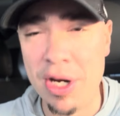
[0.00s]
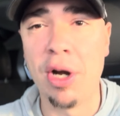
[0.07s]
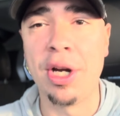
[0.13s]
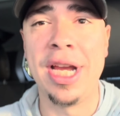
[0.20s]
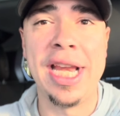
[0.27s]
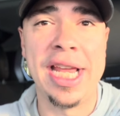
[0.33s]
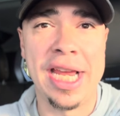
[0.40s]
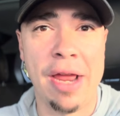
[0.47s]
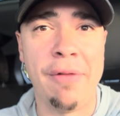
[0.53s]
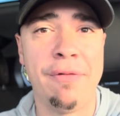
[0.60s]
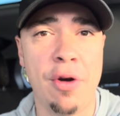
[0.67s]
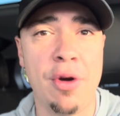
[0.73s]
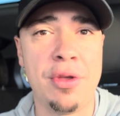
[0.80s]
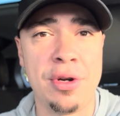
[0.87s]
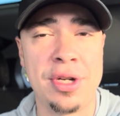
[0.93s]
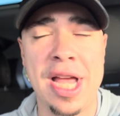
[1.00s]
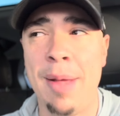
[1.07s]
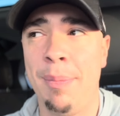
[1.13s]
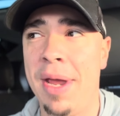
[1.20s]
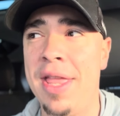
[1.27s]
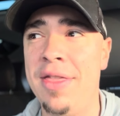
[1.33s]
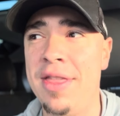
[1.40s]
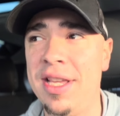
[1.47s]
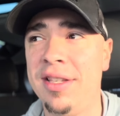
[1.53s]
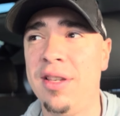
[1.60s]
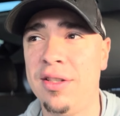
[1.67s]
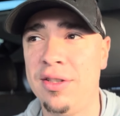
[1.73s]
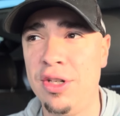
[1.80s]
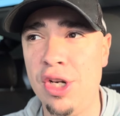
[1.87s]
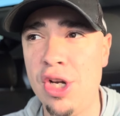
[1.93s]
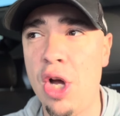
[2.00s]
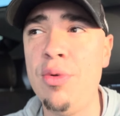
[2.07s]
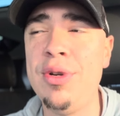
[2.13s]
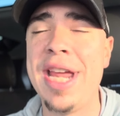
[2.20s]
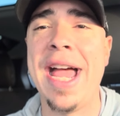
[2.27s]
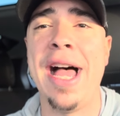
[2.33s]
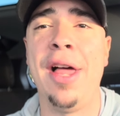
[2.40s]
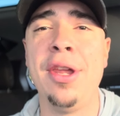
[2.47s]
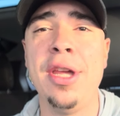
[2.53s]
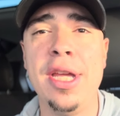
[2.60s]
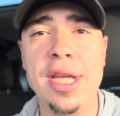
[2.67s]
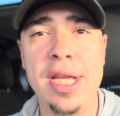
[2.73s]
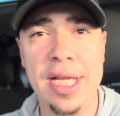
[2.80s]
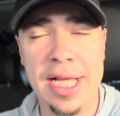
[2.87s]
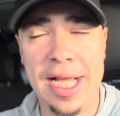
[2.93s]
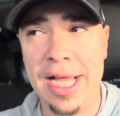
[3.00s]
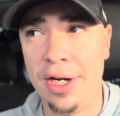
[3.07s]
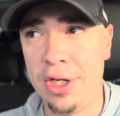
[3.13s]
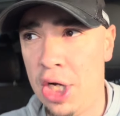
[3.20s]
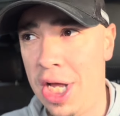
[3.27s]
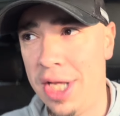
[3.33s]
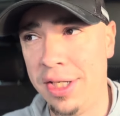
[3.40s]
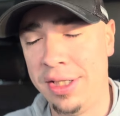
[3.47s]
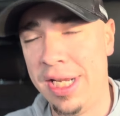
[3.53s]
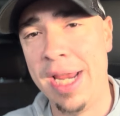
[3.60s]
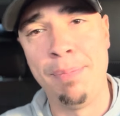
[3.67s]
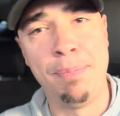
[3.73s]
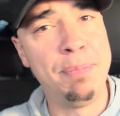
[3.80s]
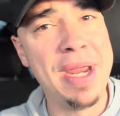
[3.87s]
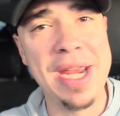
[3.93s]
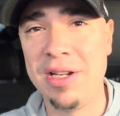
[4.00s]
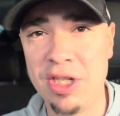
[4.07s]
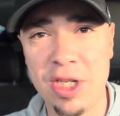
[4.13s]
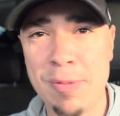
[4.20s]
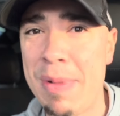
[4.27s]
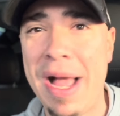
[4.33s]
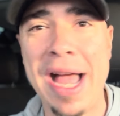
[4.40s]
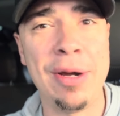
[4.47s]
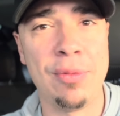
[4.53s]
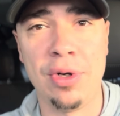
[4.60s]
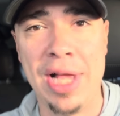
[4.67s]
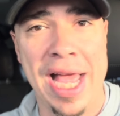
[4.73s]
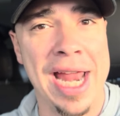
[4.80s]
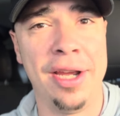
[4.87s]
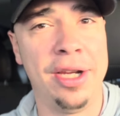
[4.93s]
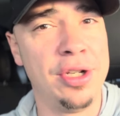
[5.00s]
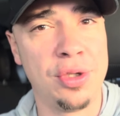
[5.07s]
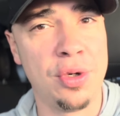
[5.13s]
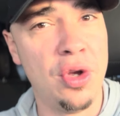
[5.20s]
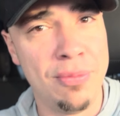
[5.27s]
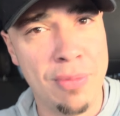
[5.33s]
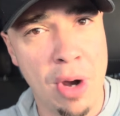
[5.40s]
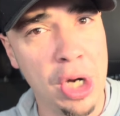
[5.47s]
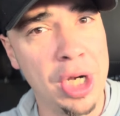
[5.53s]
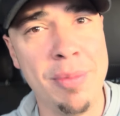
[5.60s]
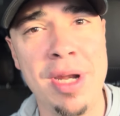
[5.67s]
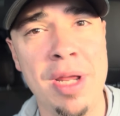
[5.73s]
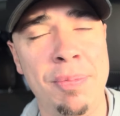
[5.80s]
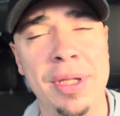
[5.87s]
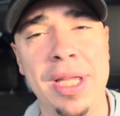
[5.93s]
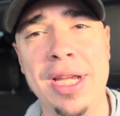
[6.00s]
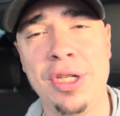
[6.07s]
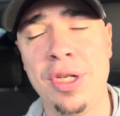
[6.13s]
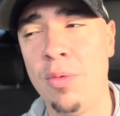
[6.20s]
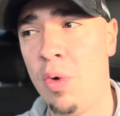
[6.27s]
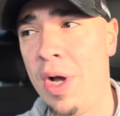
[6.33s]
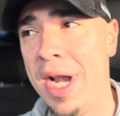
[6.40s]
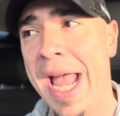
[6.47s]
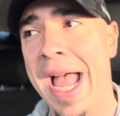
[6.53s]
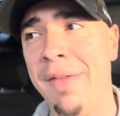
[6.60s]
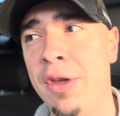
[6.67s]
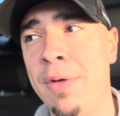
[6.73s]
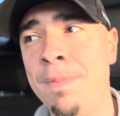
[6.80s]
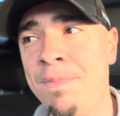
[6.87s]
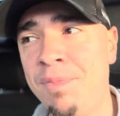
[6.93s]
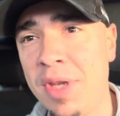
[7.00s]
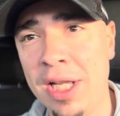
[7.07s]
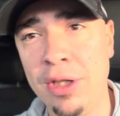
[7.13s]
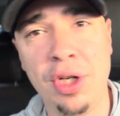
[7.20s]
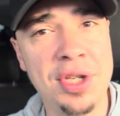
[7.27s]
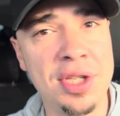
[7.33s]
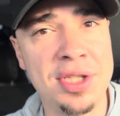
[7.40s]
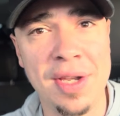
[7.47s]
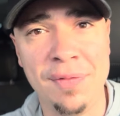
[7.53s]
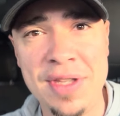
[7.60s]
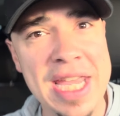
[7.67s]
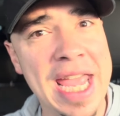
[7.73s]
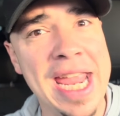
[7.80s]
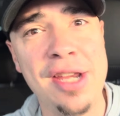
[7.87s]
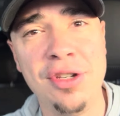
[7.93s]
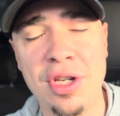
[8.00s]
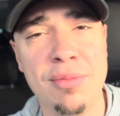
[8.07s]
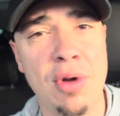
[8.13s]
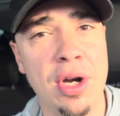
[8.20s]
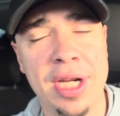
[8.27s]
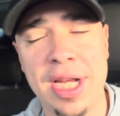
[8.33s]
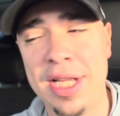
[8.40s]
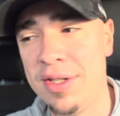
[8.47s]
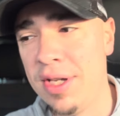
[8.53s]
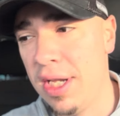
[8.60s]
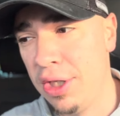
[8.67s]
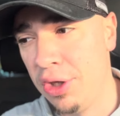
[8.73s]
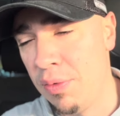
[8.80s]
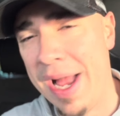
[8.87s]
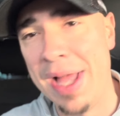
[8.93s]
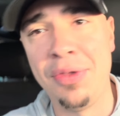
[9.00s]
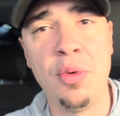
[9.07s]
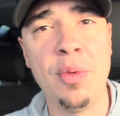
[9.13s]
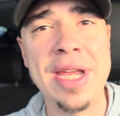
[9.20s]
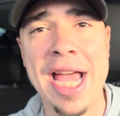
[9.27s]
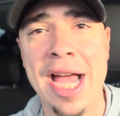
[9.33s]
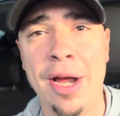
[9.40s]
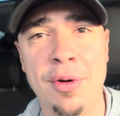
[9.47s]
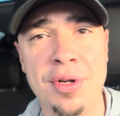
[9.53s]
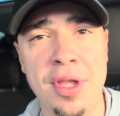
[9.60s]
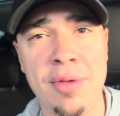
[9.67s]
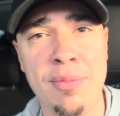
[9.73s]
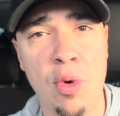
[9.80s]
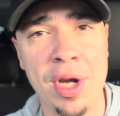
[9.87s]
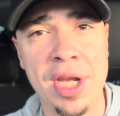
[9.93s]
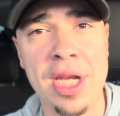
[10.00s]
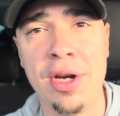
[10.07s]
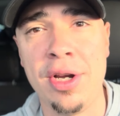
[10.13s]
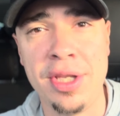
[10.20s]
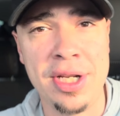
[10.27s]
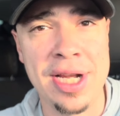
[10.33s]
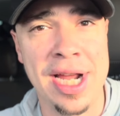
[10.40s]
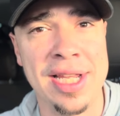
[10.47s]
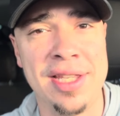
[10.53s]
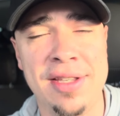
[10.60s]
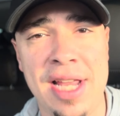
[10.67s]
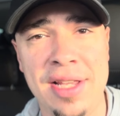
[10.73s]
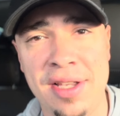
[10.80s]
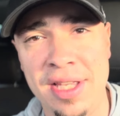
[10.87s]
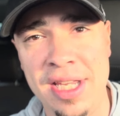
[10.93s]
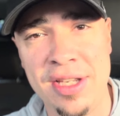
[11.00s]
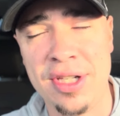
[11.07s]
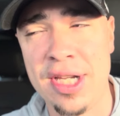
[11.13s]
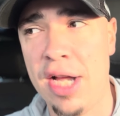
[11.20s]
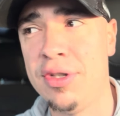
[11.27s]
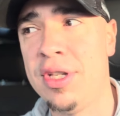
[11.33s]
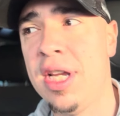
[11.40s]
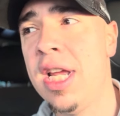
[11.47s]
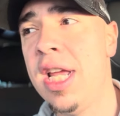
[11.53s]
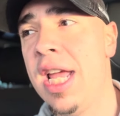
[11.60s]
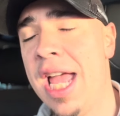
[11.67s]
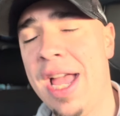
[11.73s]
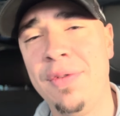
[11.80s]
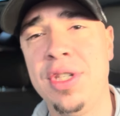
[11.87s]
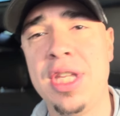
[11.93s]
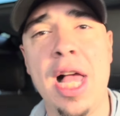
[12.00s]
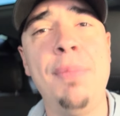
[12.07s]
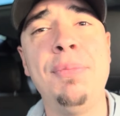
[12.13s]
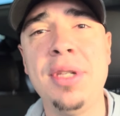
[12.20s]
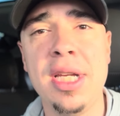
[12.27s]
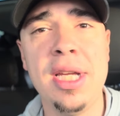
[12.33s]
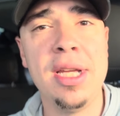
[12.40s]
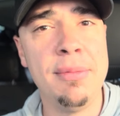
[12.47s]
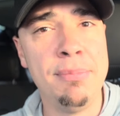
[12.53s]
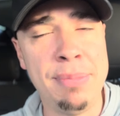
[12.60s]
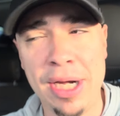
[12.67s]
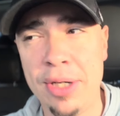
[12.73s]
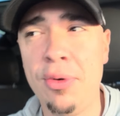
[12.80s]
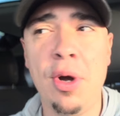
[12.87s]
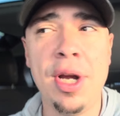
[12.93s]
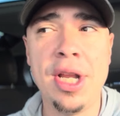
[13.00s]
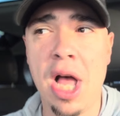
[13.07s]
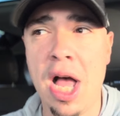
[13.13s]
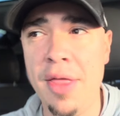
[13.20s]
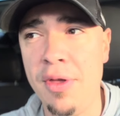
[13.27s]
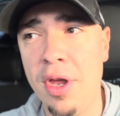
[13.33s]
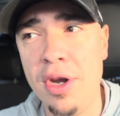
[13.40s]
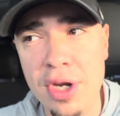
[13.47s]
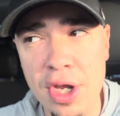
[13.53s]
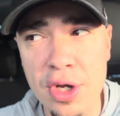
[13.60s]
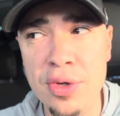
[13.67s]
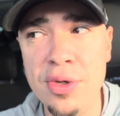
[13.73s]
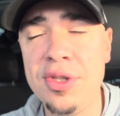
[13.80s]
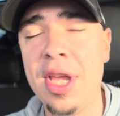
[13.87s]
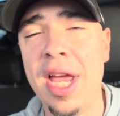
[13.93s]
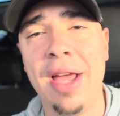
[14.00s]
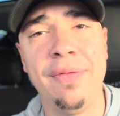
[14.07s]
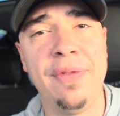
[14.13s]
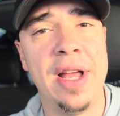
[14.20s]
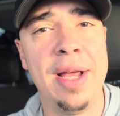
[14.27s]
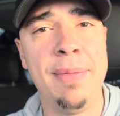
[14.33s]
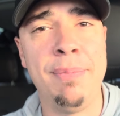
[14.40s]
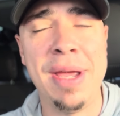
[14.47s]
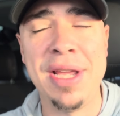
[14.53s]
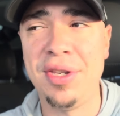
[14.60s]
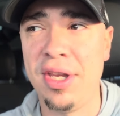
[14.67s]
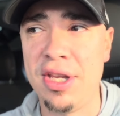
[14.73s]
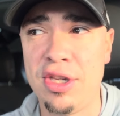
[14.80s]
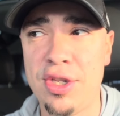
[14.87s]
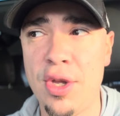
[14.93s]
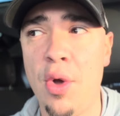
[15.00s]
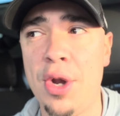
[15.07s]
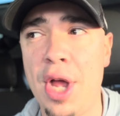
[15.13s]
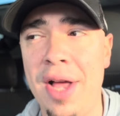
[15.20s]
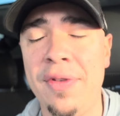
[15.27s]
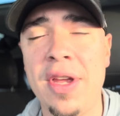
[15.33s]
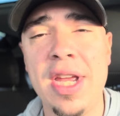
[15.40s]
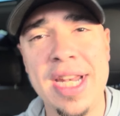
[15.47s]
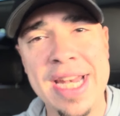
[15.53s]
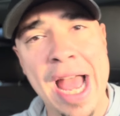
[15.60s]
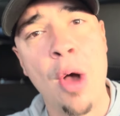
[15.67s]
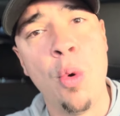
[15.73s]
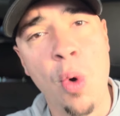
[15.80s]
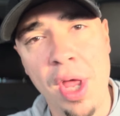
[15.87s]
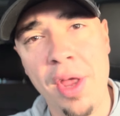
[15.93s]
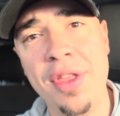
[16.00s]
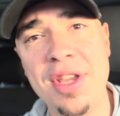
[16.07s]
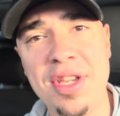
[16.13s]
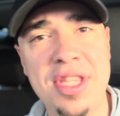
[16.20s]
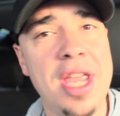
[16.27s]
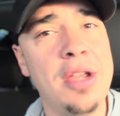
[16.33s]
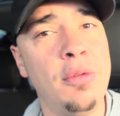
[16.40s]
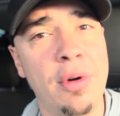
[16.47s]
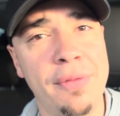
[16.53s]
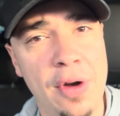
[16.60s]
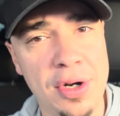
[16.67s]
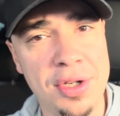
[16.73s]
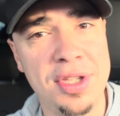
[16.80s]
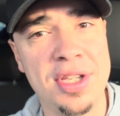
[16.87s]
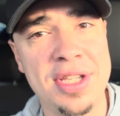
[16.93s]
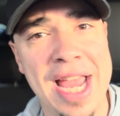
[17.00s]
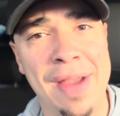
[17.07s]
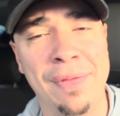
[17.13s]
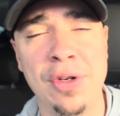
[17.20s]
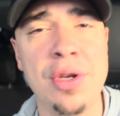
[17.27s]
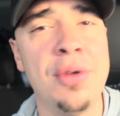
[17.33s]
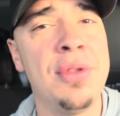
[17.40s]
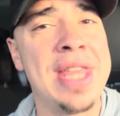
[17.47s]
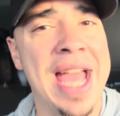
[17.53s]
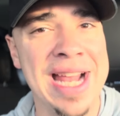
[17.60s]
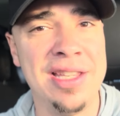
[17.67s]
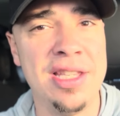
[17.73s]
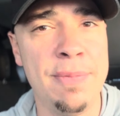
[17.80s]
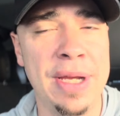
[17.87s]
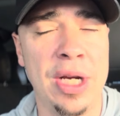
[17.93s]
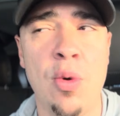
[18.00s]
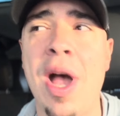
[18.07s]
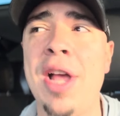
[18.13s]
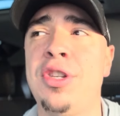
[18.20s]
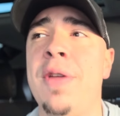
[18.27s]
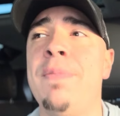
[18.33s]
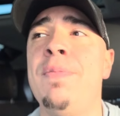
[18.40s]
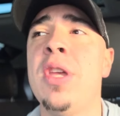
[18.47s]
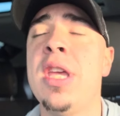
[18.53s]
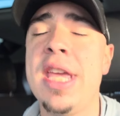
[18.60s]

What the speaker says: are getting a further dump. And this is no doubt caused a big spiral out of control, market manipulation, what have you. It looks as if the Asian markets throughout the wee hours of the morning here in the United States on the East Coast have dumped Bitcoin on the news, have basically sold off. Now, will this thing reverse this afternoon? That's the big question.